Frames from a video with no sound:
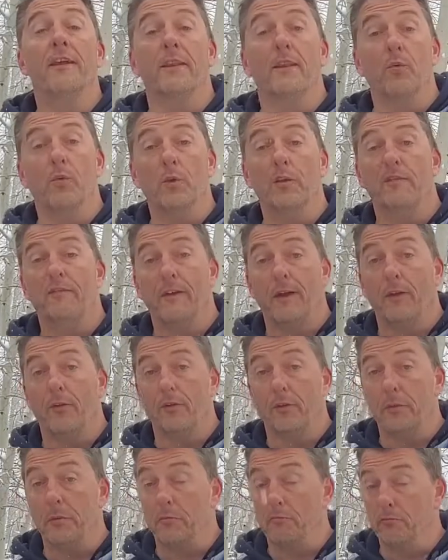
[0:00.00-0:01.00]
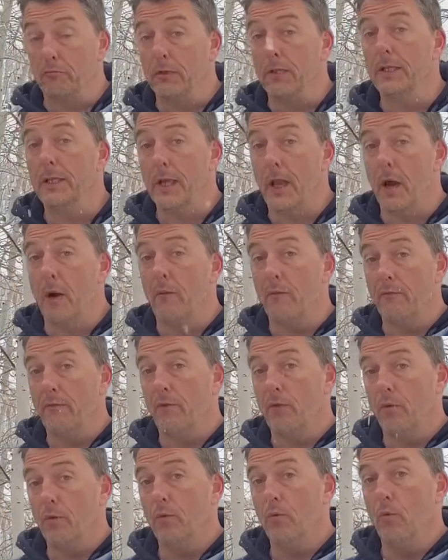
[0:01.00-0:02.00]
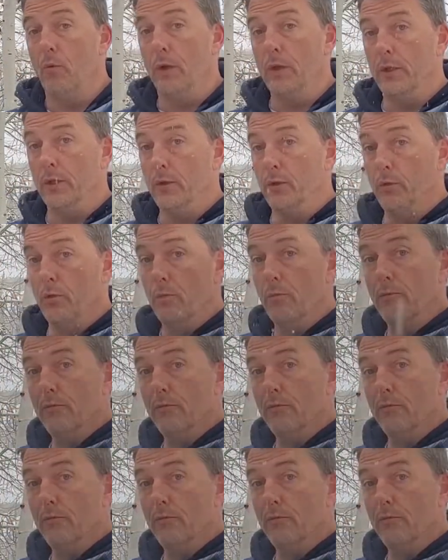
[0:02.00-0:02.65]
that we found to be really helpful when you